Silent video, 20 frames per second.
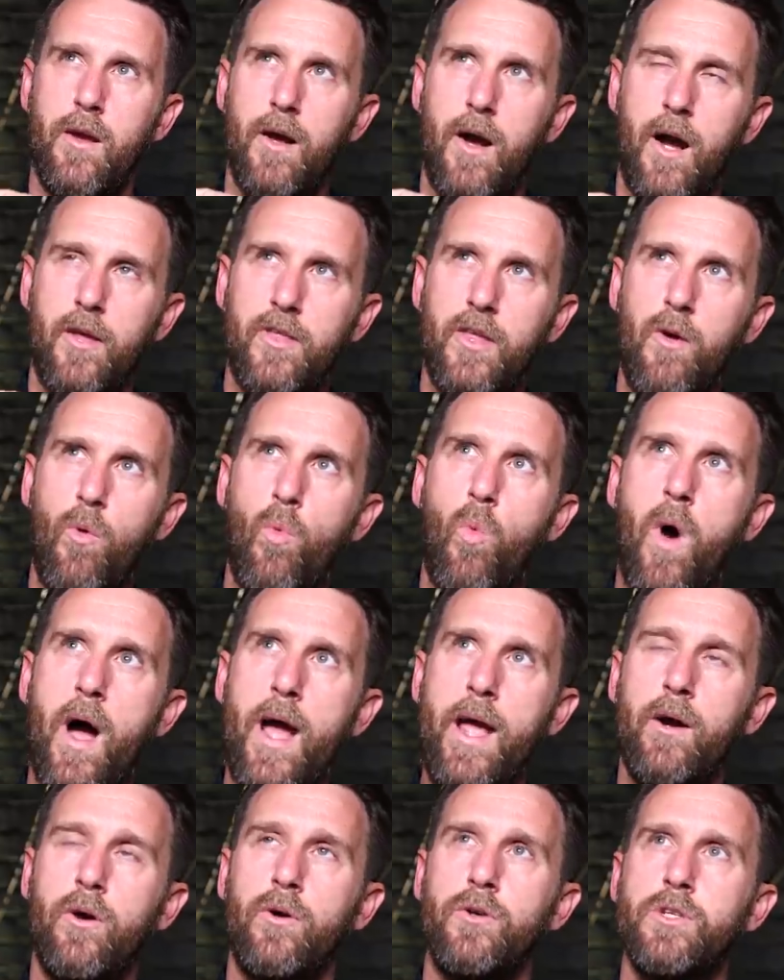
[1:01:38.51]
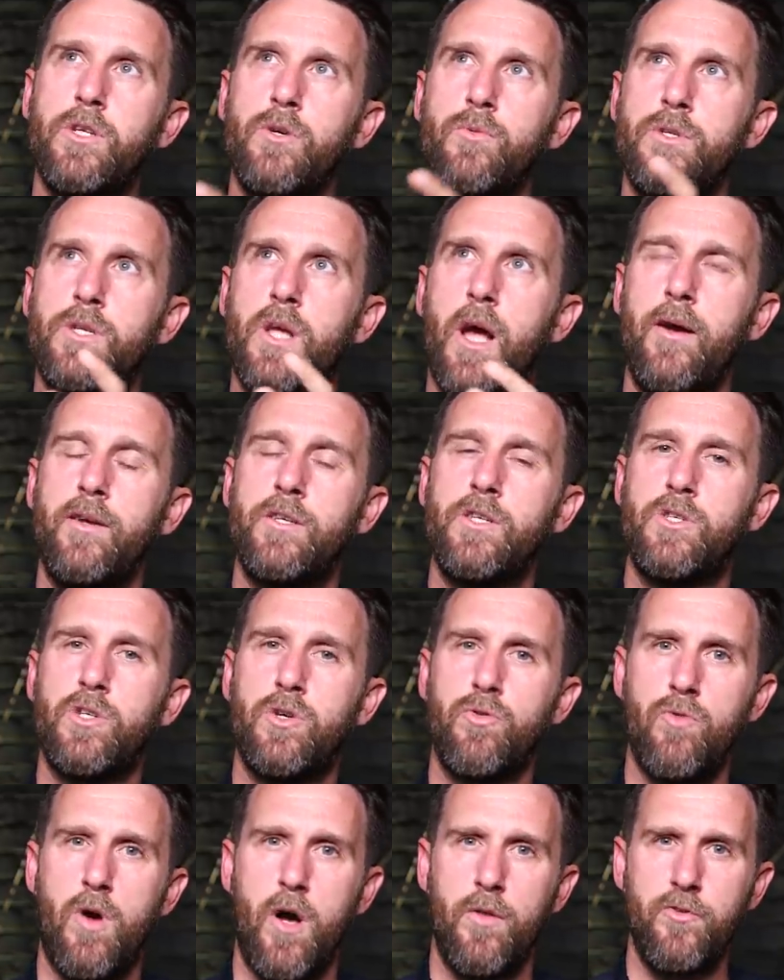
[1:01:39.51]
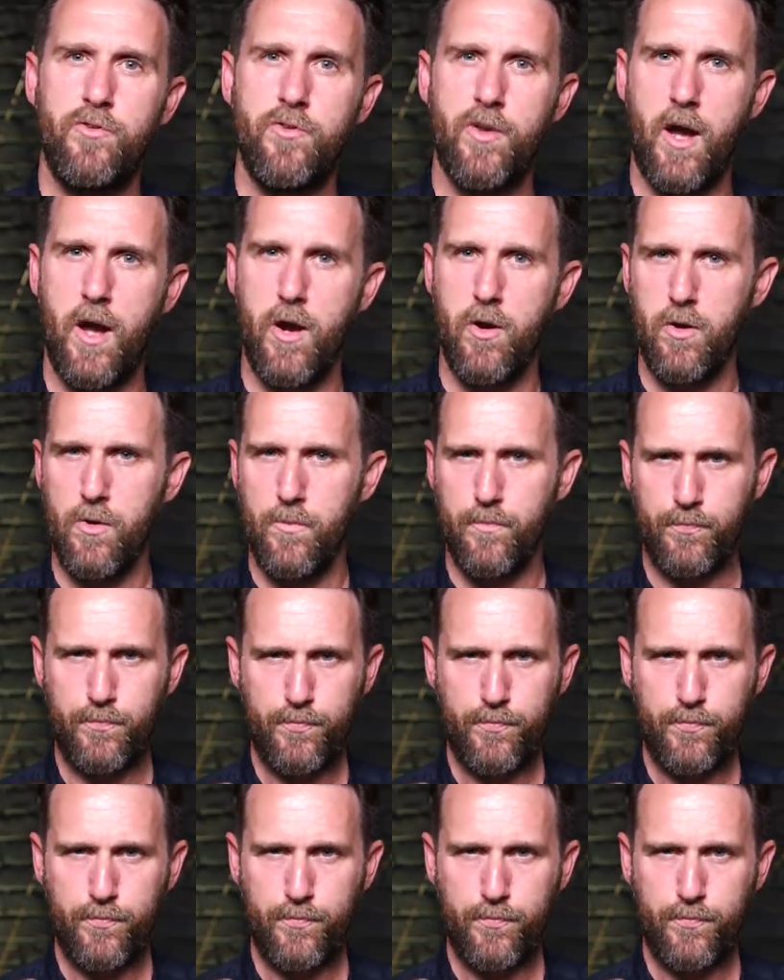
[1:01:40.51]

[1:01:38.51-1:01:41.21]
I think Wales who was going to Toronto